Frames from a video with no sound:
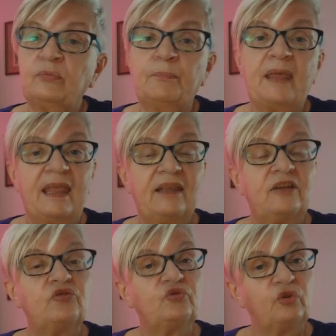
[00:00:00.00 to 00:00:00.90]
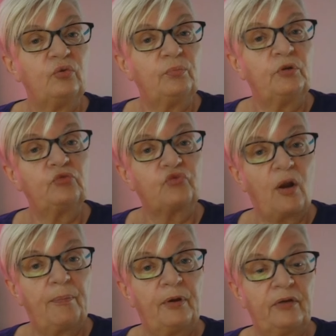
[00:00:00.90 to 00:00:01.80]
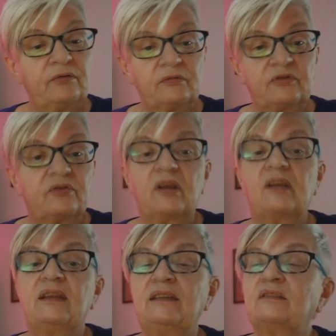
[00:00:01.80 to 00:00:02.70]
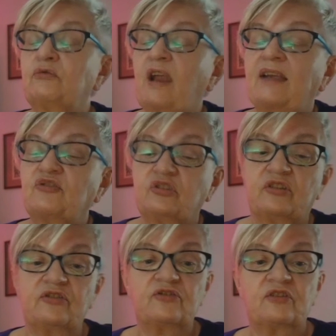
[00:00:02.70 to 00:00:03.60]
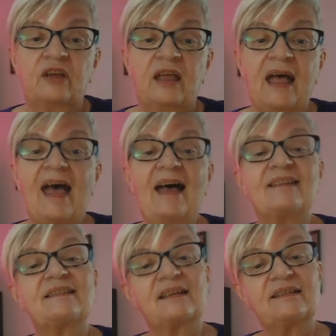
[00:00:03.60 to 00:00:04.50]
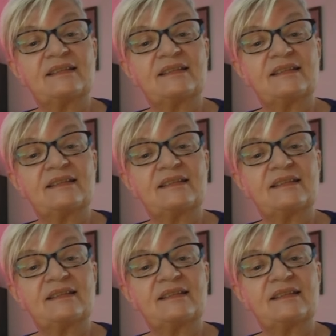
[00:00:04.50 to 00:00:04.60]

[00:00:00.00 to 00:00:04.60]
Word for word: to make human robot interactions as